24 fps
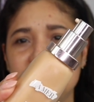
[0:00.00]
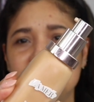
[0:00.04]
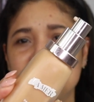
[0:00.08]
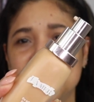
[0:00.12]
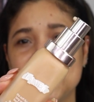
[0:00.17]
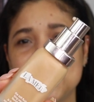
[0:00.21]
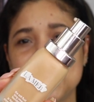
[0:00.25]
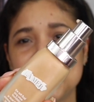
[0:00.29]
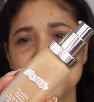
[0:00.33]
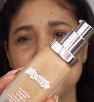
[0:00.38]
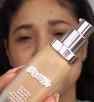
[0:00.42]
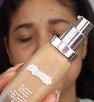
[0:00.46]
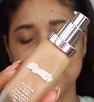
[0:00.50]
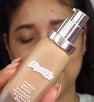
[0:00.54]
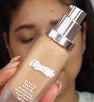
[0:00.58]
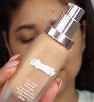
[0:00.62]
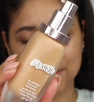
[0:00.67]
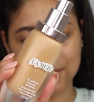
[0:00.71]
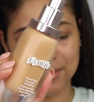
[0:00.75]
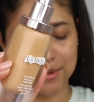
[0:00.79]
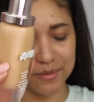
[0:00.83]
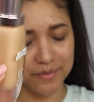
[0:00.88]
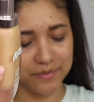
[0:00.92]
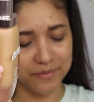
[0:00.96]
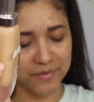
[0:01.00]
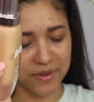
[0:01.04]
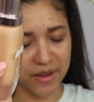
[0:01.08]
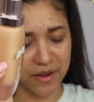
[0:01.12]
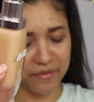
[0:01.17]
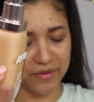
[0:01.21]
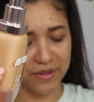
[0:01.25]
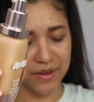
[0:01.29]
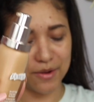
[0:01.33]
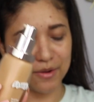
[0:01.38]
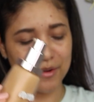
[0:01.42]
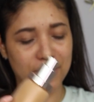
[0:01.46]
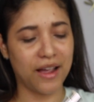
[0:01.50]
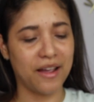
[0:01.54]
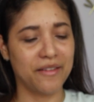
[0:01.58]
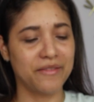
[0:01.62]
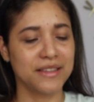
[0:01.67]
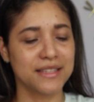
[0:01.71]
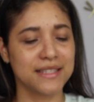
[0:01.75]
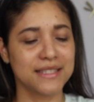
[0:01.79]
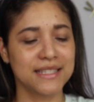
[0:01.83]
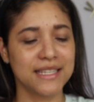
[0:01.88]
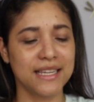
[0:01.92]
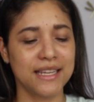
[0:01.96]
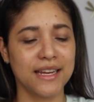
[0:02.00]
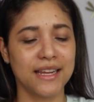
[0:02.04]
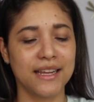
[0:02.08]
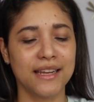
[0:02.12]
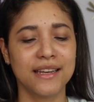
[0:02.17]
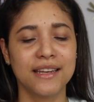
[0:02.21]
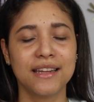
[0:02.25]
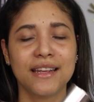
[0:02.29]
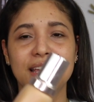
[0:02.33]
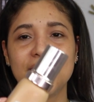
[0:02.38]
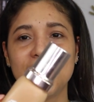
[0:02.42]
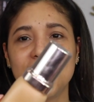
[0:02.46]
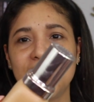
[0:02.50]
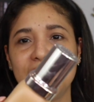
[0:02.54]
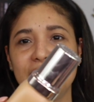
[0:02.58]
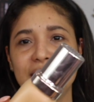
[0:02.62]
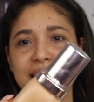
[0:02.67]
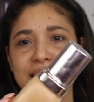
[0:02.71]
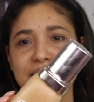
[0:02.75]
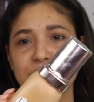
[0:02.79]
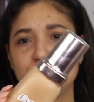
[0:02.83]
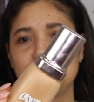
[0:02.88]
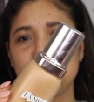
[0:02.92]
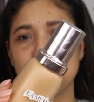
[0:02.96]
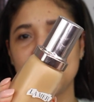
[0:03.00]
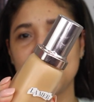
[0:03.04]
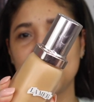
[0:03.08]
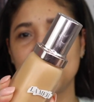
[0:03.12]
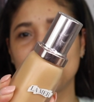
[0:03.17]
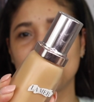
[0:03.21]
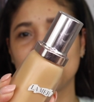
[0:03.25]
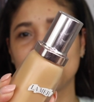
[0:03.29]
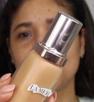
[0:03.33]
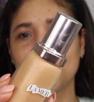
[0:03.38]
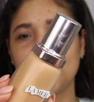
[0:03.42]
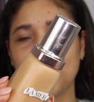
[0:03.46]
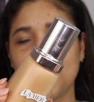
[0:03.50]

This is the bottle. If you haven't seen it, it is pretty.